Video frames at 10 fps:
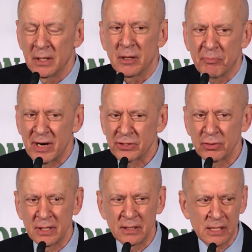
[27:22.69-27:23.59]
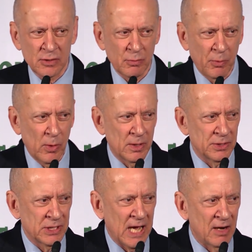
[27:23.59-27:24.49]
the pressure that these
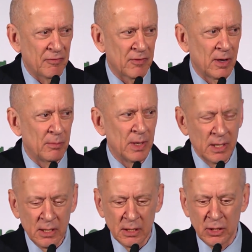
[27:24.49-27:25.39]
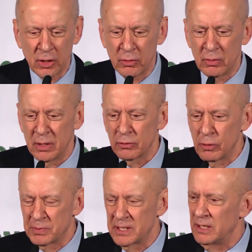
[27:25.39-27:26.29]
reporters get from
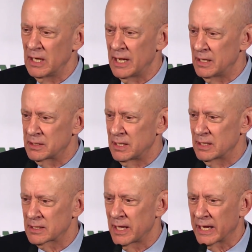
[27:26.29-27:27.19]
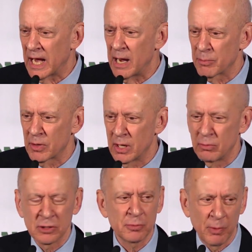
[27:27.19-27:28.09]
groups in the United States like
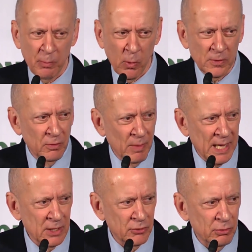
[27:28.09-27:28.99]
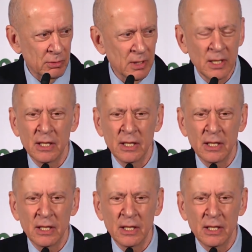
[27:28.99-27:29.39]
Camera, which purport to monitor,